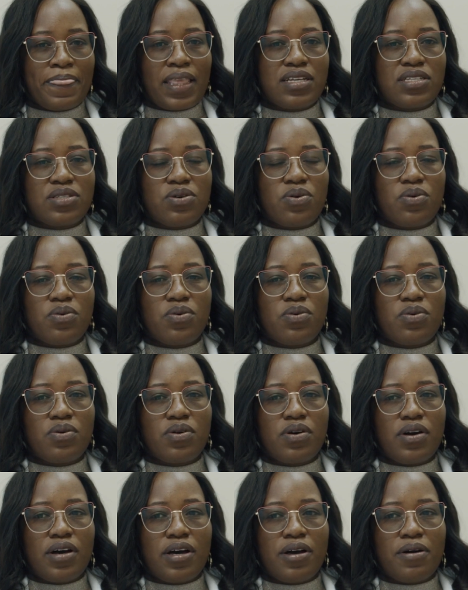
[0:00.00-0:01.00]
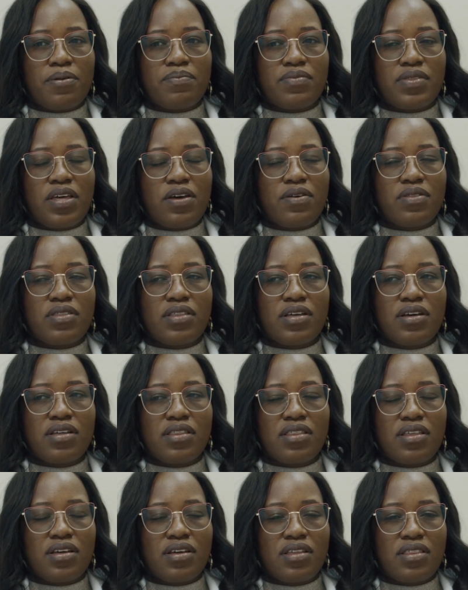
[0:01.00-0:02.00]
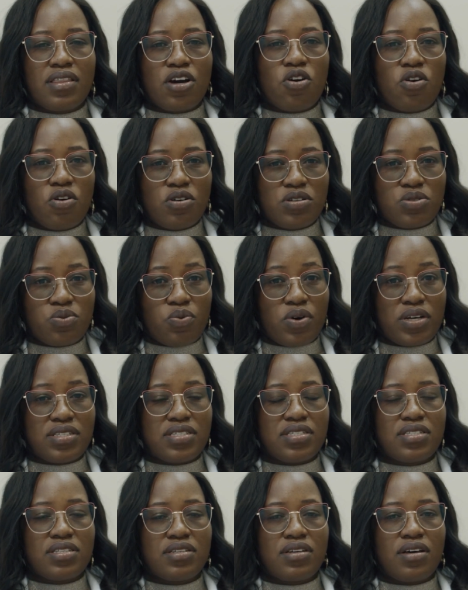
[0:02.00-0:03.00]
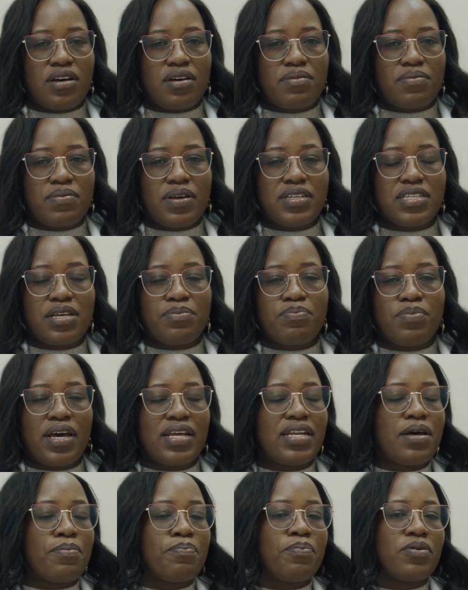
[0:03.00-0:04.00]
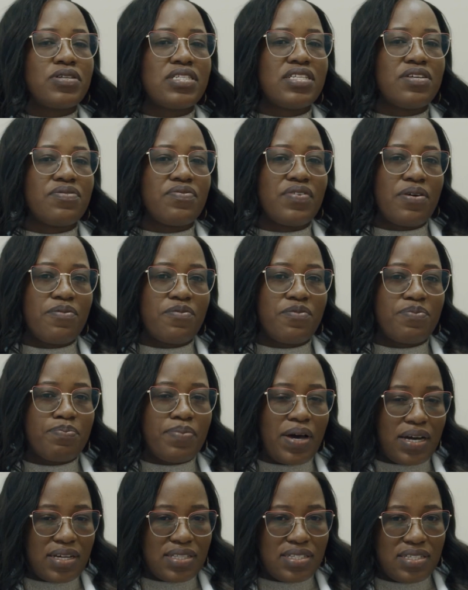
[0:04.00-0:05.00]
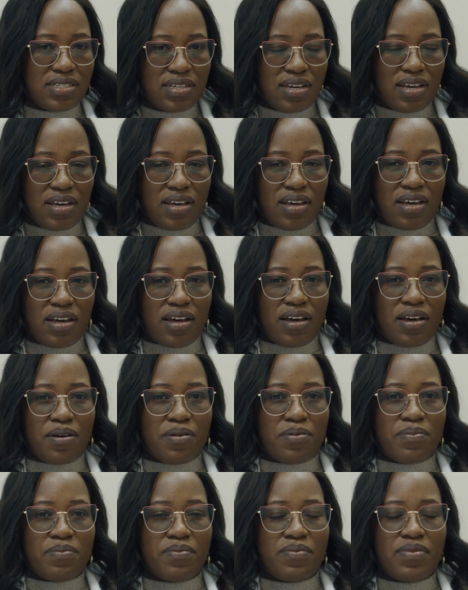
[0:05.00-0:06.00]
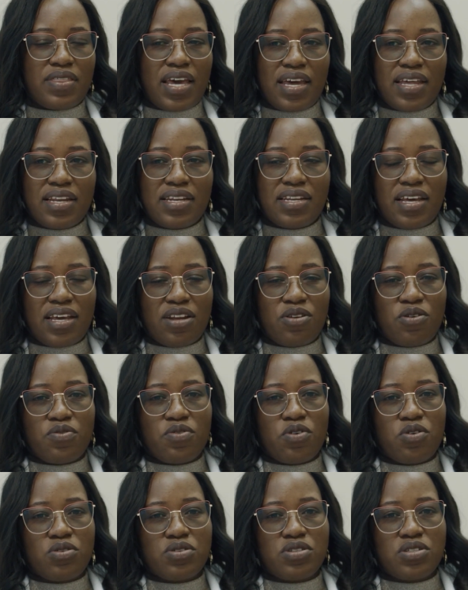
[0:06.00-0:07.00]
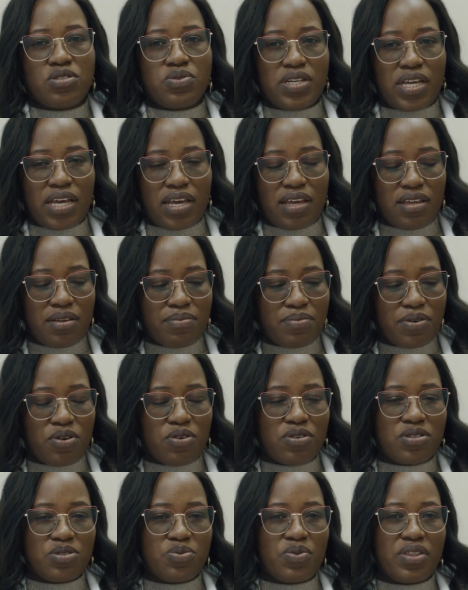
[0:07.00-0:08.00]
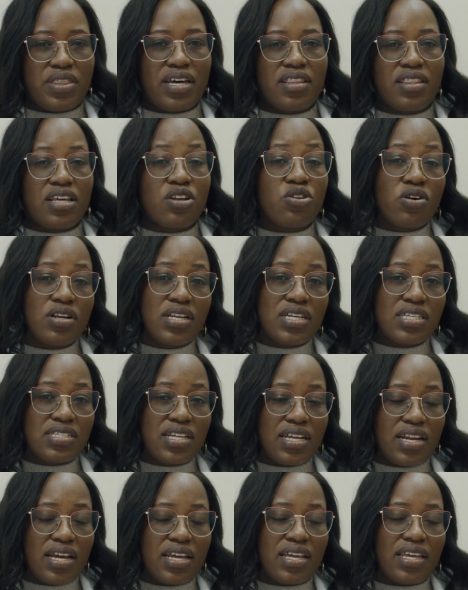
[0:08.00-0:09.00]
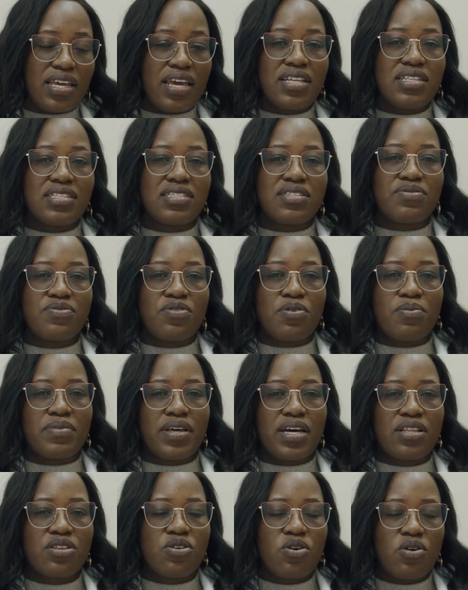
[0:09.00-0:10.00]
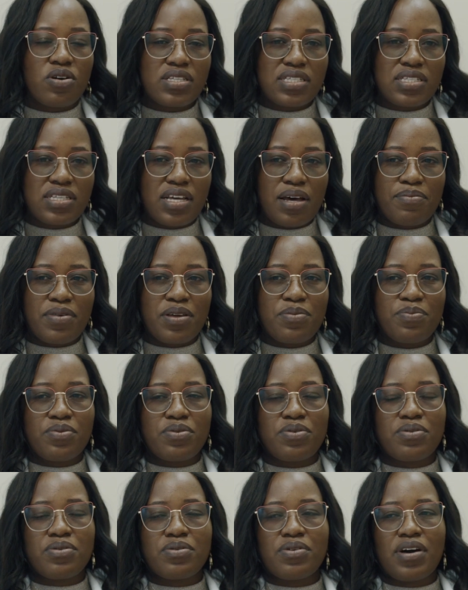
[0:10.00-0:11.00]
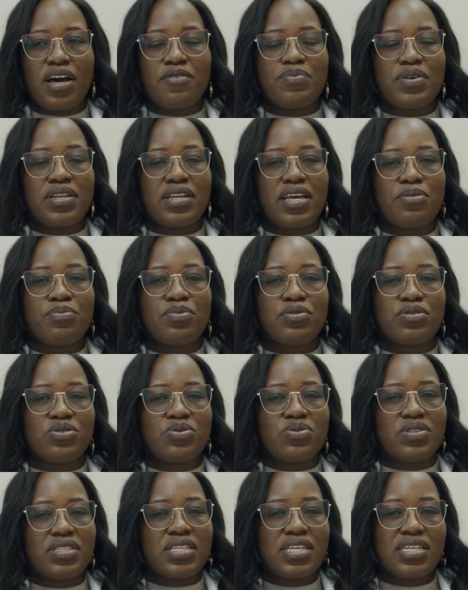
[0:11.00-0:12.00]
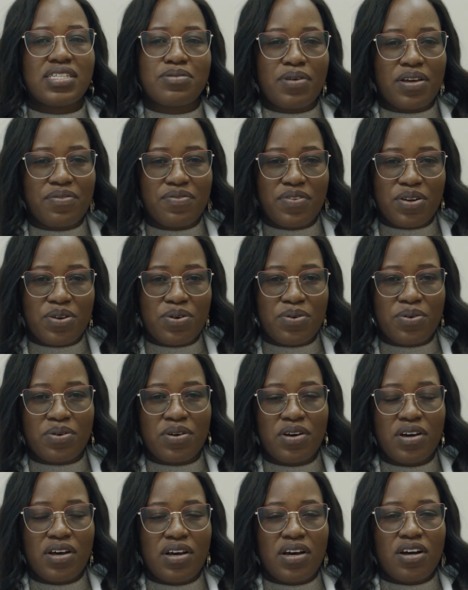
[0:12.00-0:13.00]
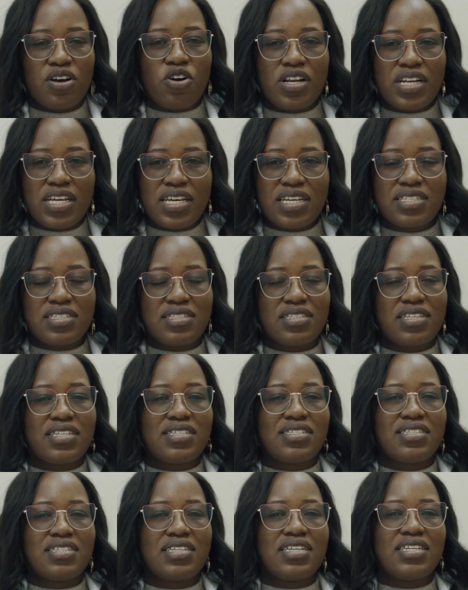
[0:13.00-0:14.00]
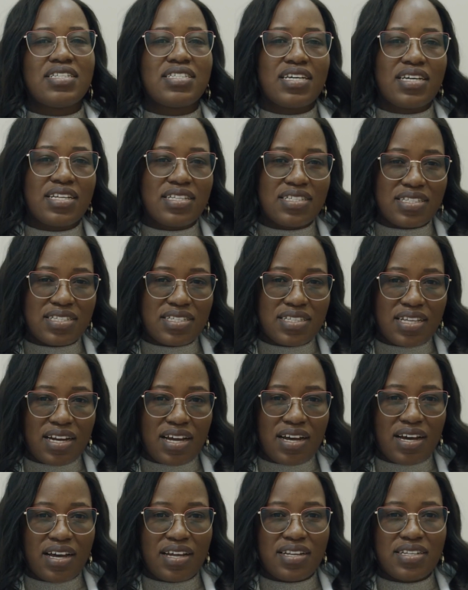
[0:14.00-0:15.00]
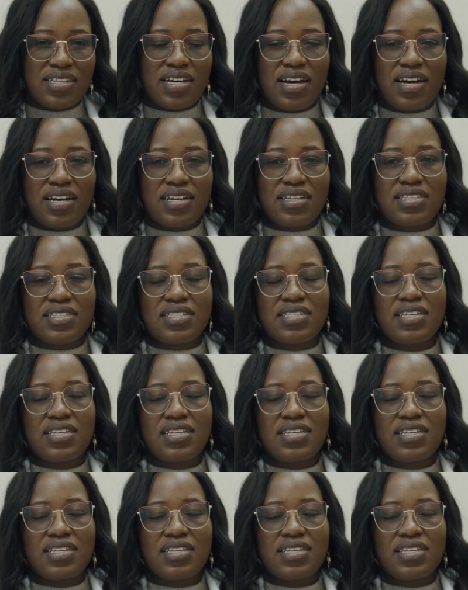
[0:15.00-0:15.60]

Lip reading: So the course was had a positive impact. Then and of course today, because with that, the knowledge that I gained from that course, I've been able to teach my fellow colleagues, teach interns that are under us,